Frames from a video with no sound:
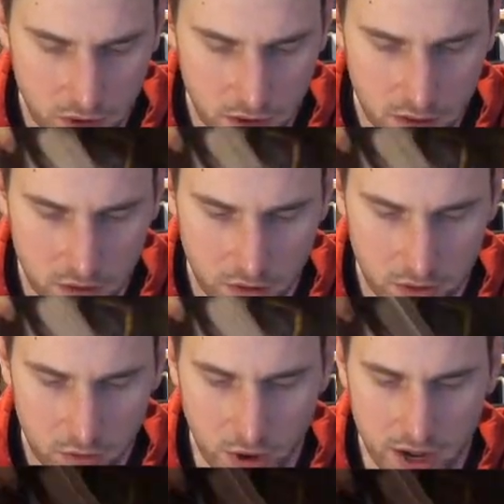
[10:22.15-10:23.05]

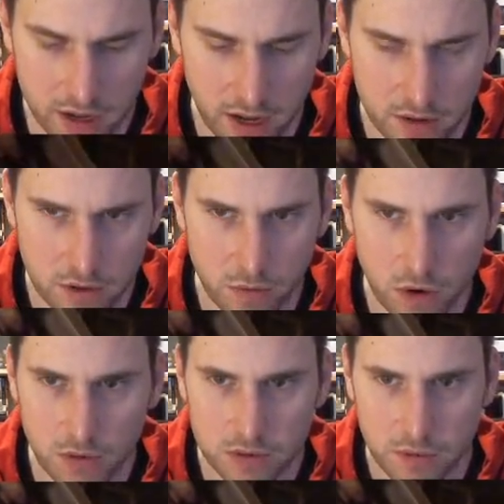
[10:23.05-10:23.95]
the renegade
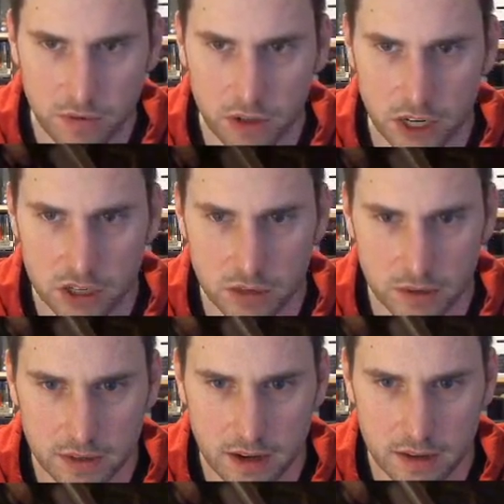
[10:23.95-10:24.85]
dwarves before Dungeon
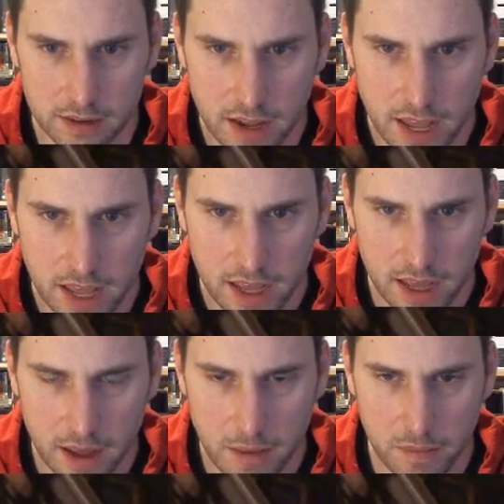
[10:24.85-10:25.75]
Universalis.
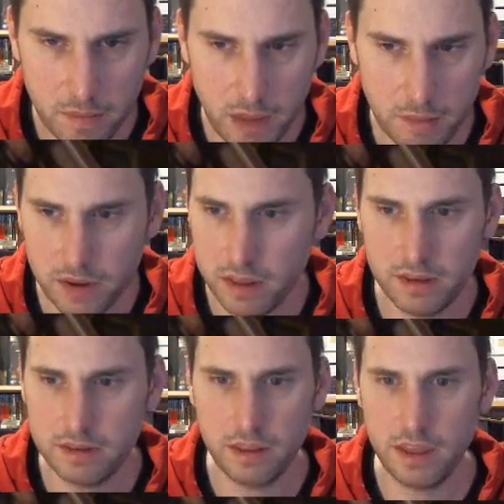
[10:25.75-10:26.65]
Maybe
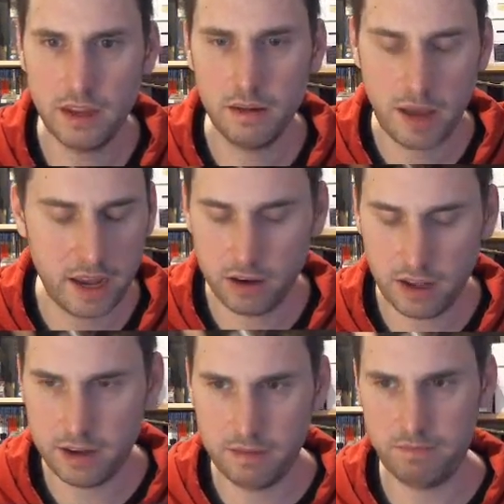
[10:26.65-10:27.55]
it's a thing. I
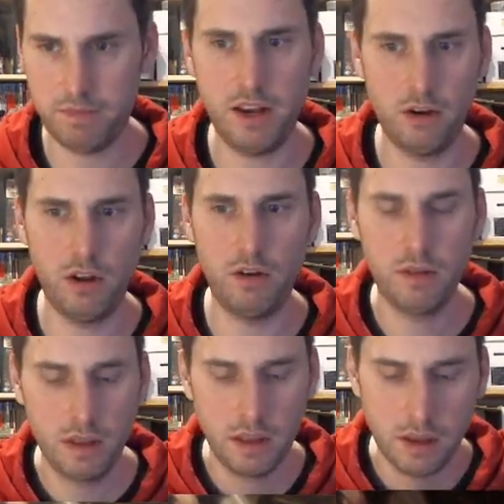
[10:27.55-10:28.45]
don't know.
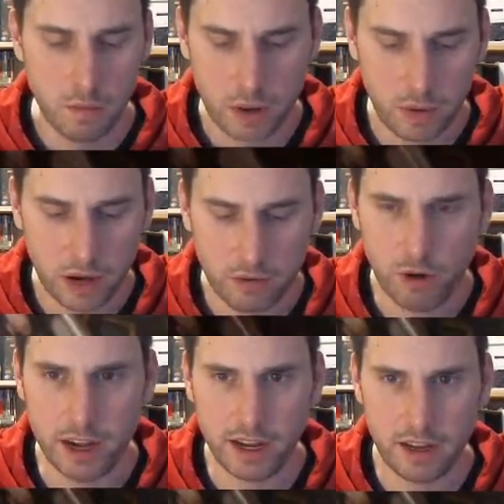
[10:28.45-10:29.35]
But we have
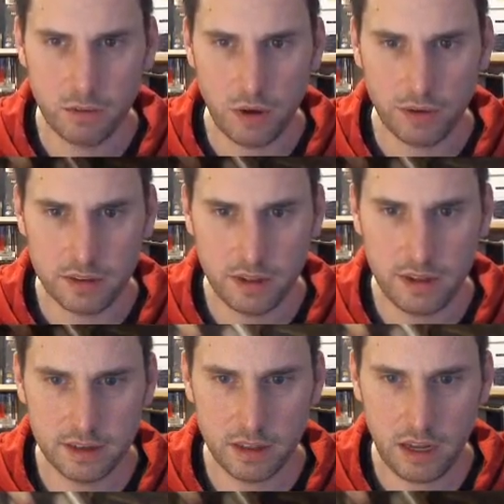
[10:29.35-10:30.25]
renegade dwarves.
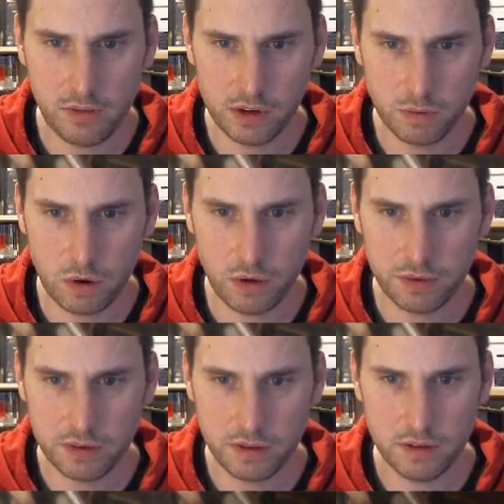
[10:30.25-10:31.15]
These are the evil
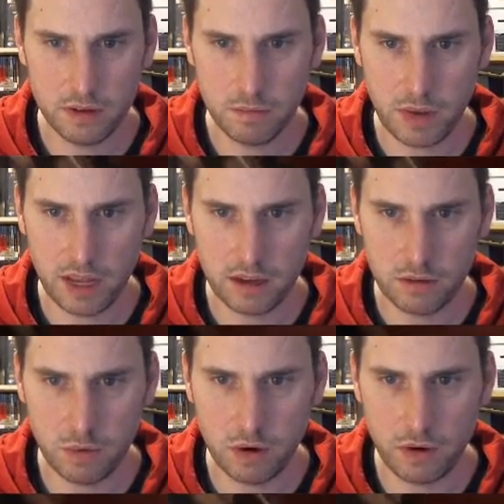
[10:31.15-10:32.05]
dwarves, the black
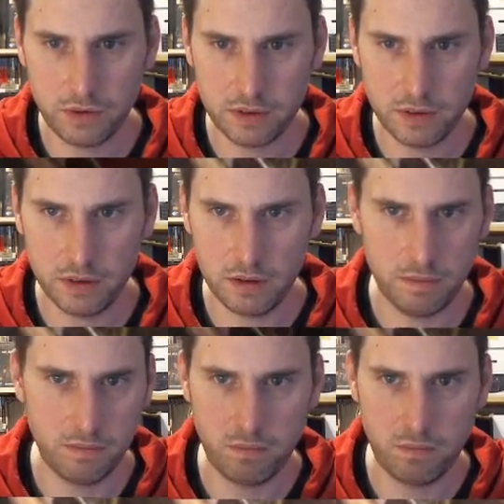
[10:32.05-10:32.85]
dwarves, the